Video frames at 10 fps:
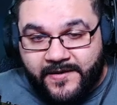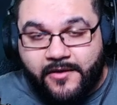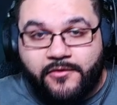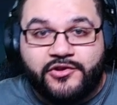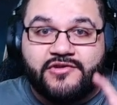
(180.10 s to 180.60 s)

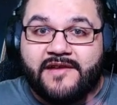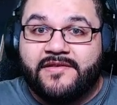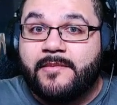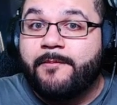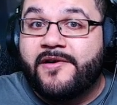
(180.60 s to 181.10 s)
Veil, you give
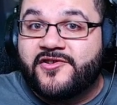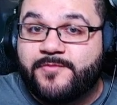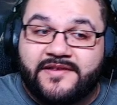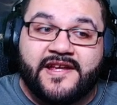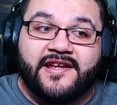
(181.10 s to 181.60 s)
them a buff
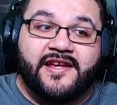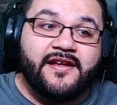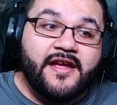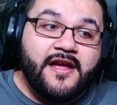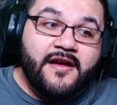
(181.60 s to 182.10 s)
spread, taking